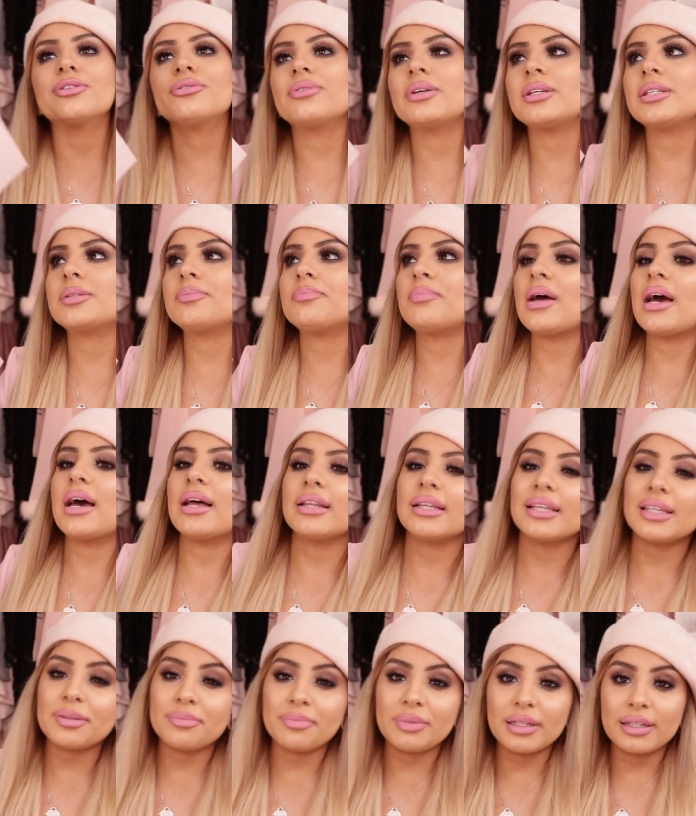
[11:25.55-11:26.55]
Too Faced
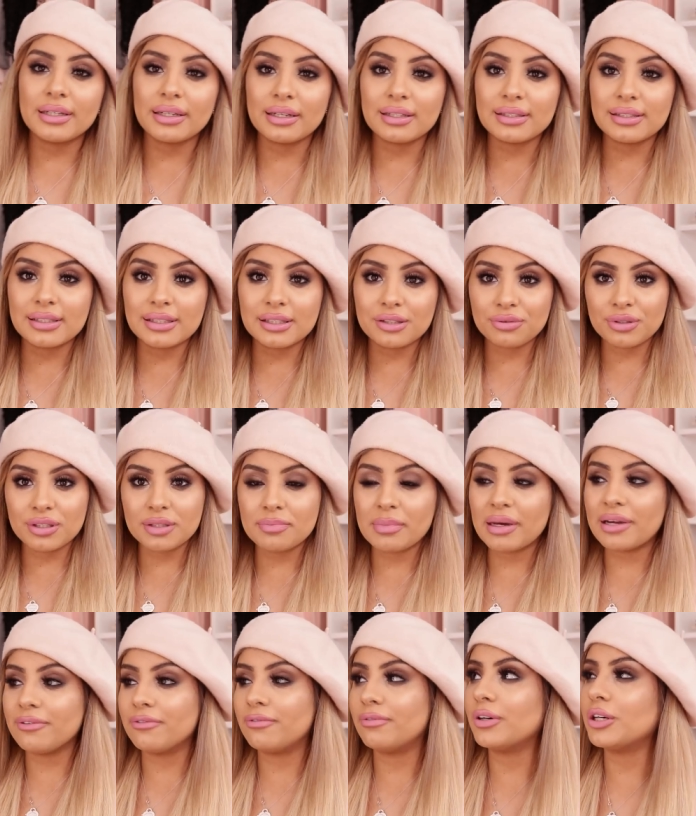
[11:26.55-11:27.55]
palette because this was
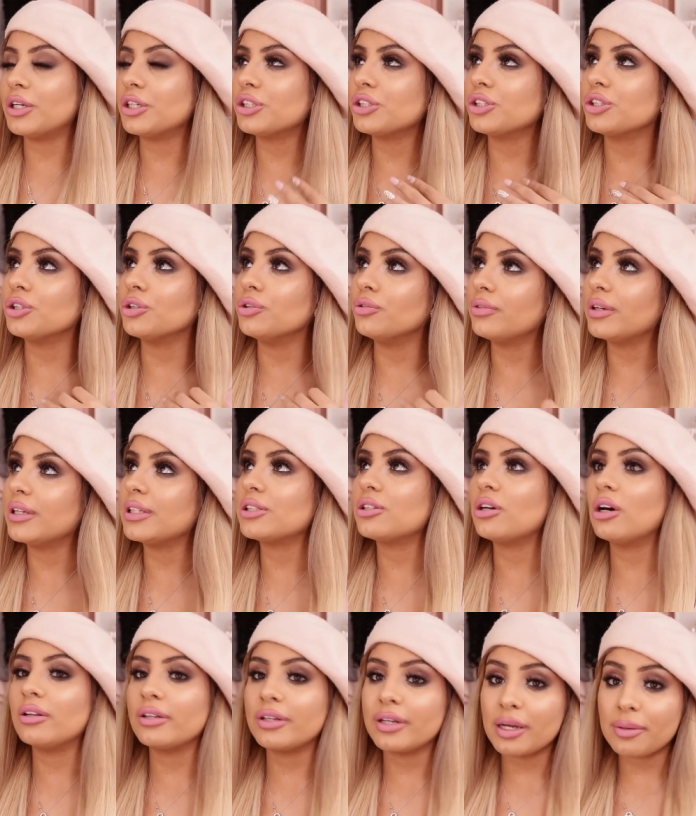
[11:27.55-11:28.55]
my first Too Faced
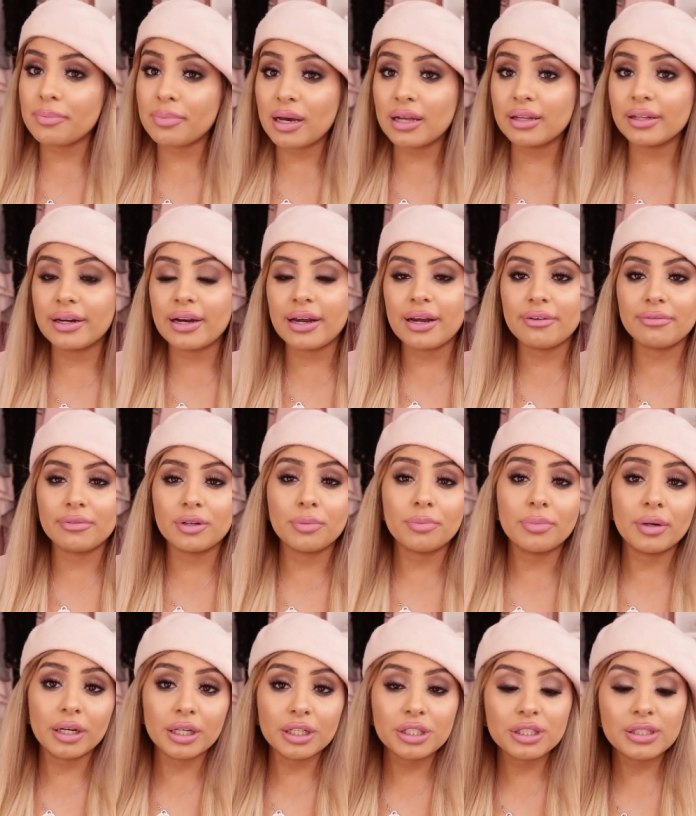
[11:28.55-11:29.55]
holiday palette I ever
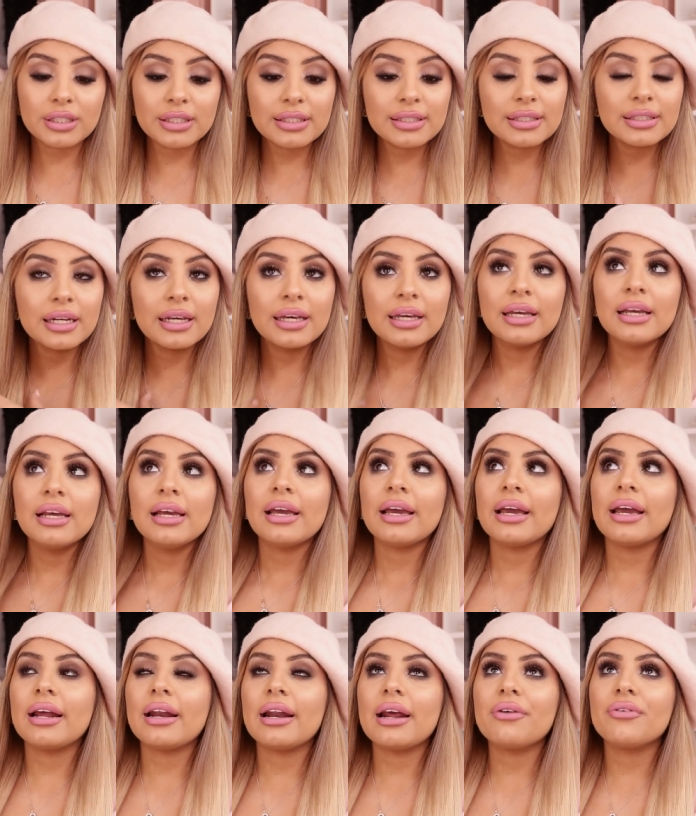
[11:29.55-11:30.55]
purchased.
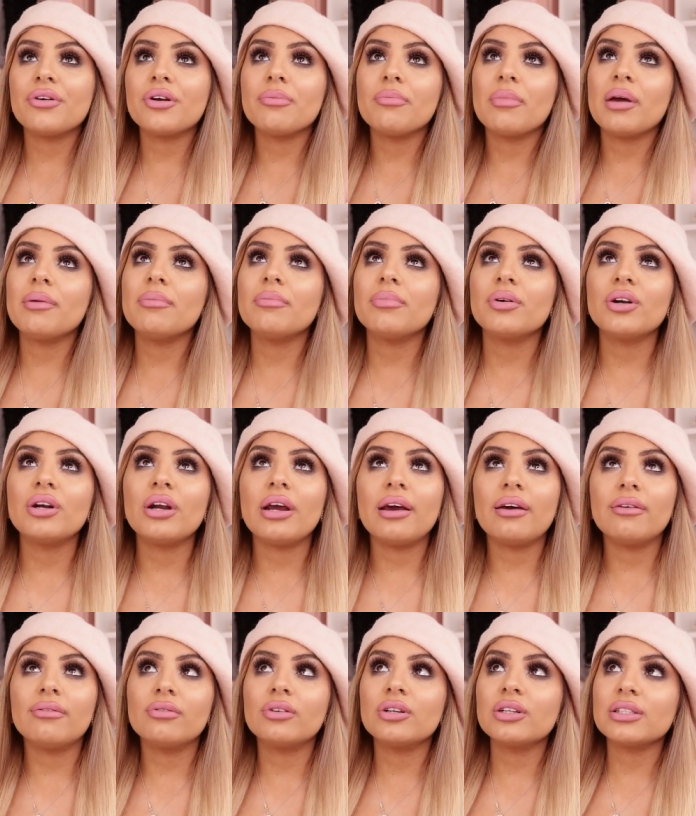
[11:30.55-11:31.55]
And I remember
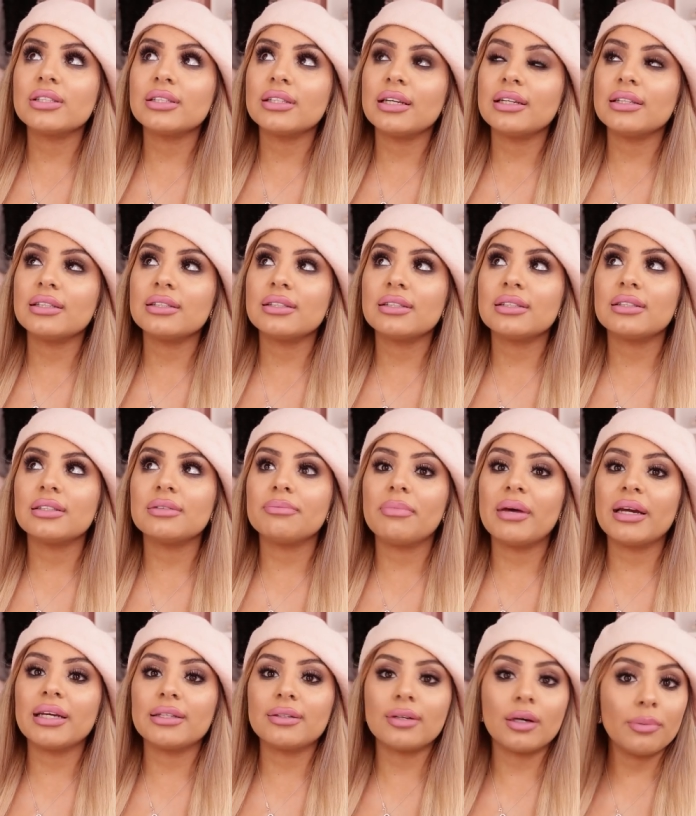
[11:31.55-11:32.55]
ever since
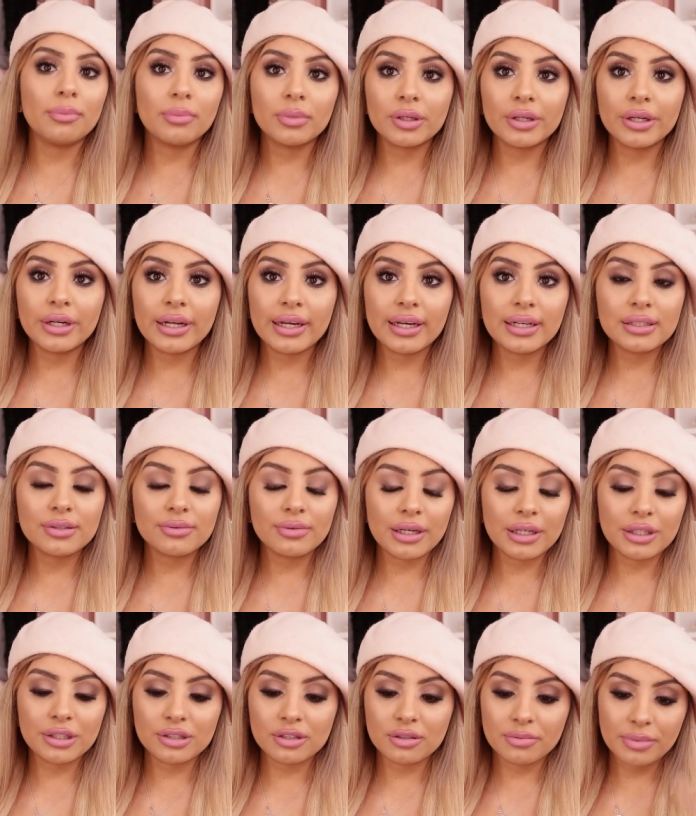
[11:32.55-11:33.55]
my Tumblr days when I
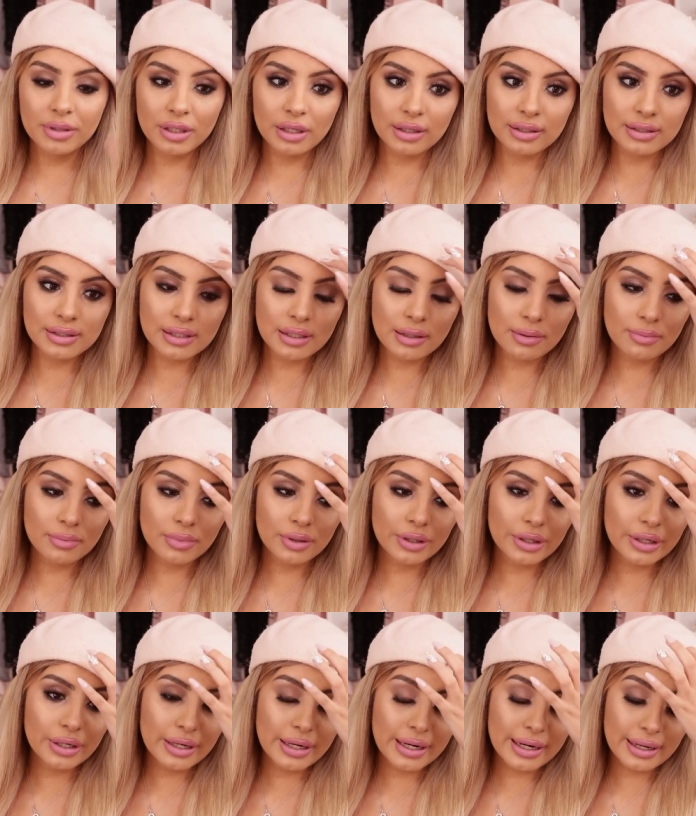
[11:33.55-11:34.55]
used to be on
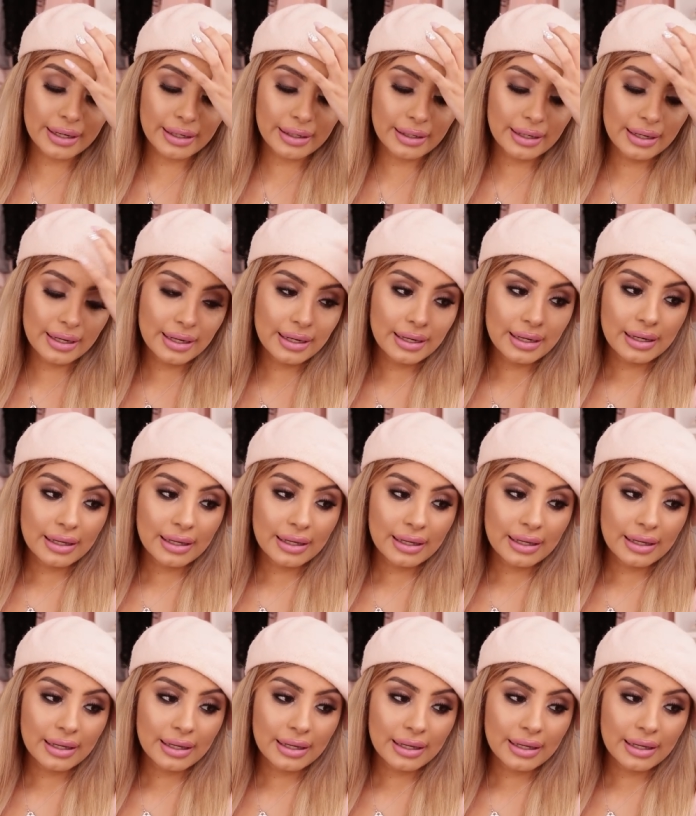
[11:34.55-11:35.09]
Tumblr and